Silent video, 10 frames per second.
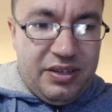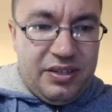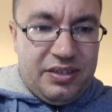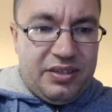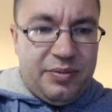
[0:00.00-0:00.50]
in
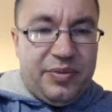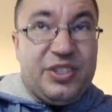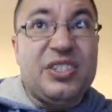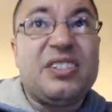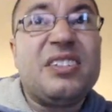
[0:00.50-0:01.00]
this
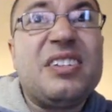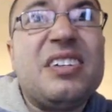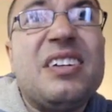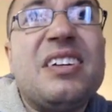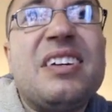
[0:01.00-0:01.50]
submission.
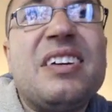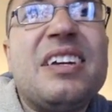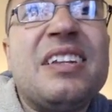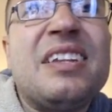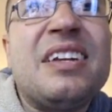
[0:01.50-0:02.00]

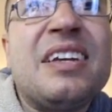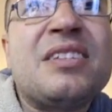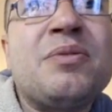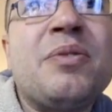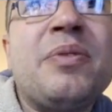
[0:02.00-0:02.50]
Alright, and the
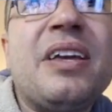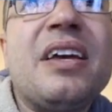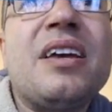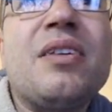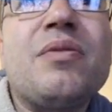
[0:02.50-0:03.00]
next one we
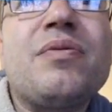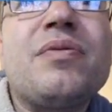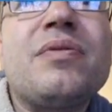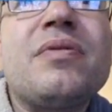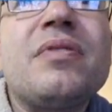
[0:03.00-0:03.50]

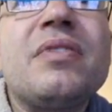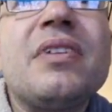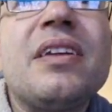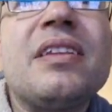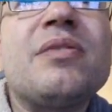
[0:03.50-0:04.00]
have...
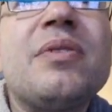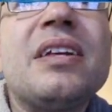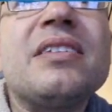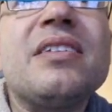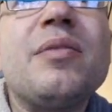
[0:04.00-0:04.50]
Yeah, this one
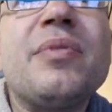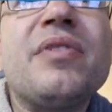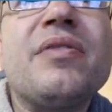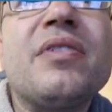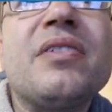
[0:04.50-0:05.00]
has a little
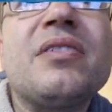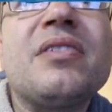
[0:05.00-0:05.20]
bit of a